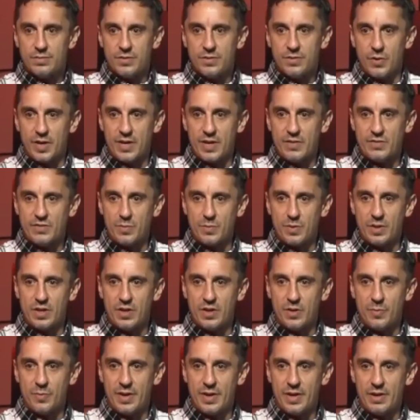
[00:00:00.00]
it gives them a
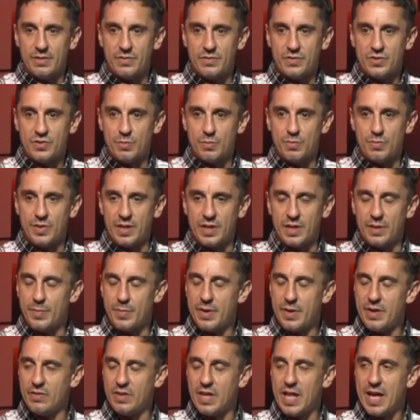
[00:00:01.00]
little bit of something, a
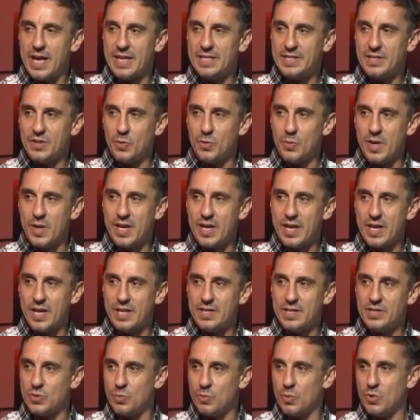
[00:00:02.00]
bit of light at the
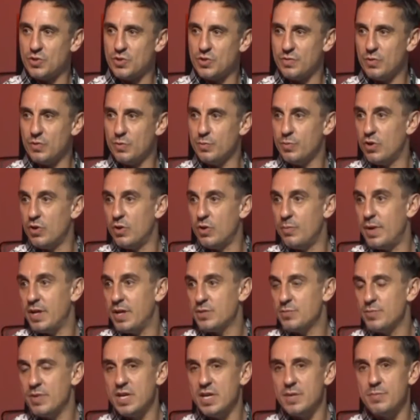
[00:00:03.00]
weekends to watch a football match
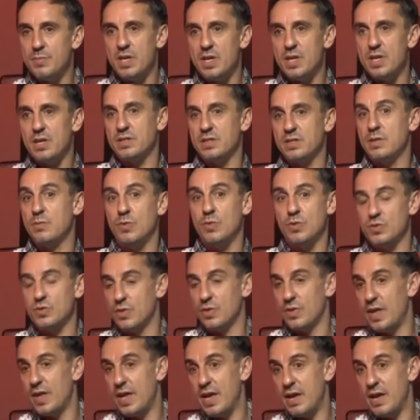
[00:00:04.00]
maybe, because it
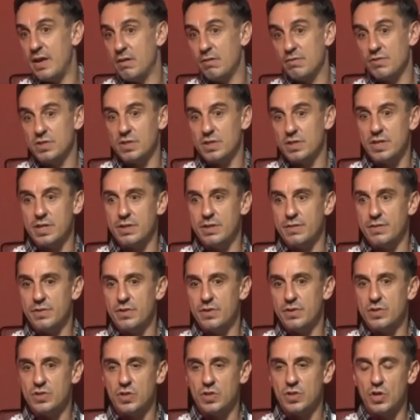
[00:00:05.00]
wasn't there obviously in the
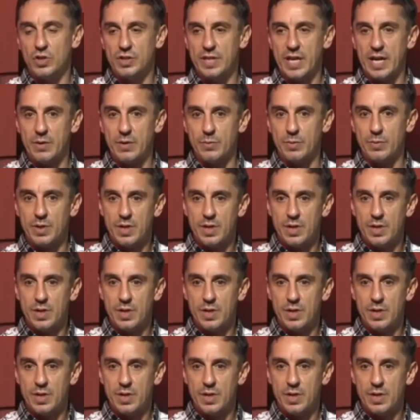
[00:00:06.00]
first lockdown.